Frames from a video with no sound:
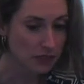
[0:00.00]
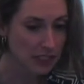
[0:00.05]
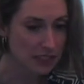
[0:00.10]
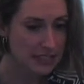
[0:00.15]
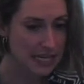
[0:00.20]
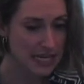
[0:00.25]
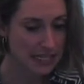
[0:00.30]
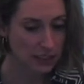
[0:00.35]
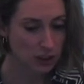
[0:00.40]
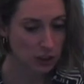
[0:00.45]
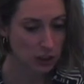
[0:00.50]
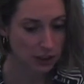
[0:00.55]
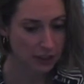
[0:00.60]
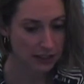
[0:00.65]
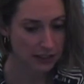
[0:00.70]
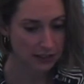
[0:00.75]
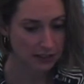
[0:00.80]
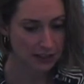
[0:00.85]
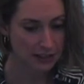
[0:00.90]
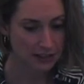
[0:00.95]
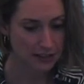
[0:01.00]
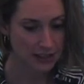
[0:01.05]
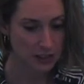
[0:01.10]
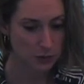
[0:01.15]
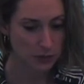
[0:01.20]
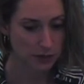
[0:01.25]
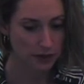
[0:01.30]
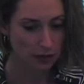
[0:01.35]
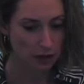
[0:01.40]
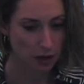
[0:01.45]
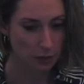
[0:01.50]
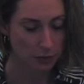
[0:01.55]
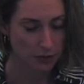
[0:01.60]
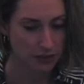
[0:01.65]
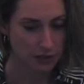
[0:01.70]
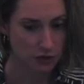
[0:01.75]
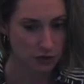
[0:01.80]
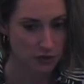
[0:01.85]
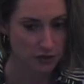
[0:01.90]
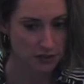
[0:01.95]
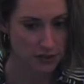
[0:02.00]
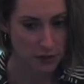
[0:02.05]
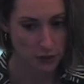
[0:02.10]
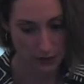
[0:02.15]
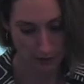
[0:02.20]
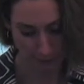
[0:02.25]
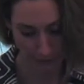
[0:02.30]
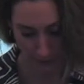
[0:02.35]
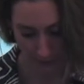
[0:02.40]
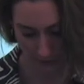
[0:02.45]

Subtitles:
take a look and see what the competition is doing.